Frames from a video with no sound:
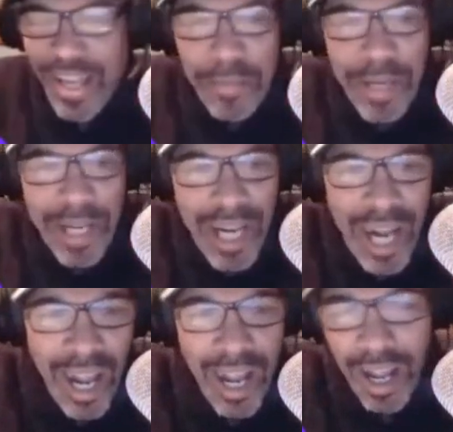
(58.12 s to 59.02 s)
me,
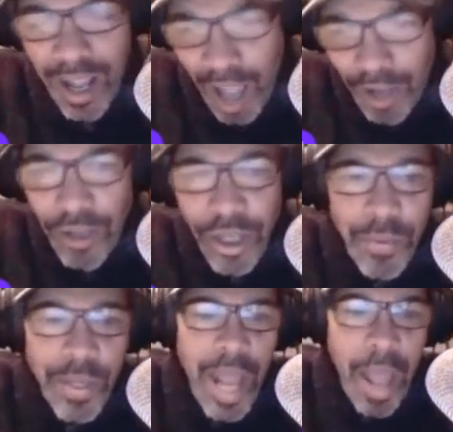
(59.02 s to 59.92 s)
I know you with
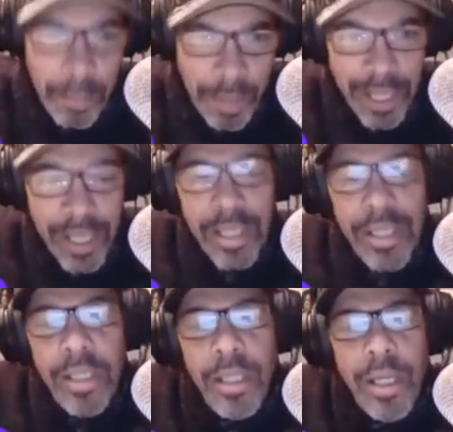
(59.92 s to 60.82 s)
Epic
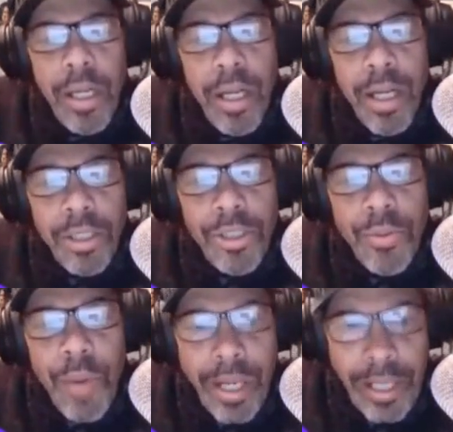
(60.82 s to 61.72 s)

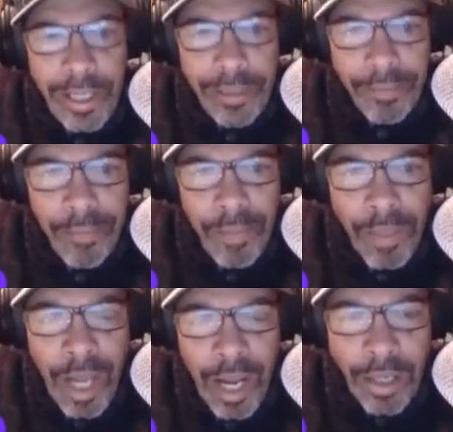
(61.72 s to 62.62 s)
Trading,
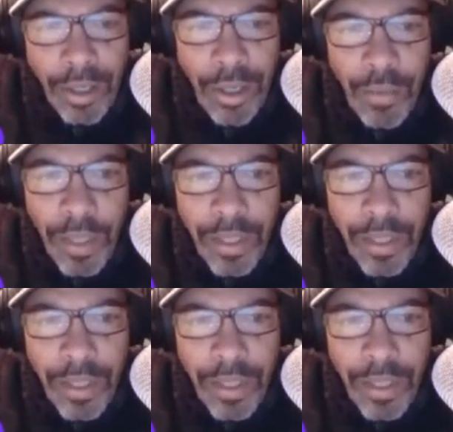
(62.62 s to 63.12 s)
and I know you're one of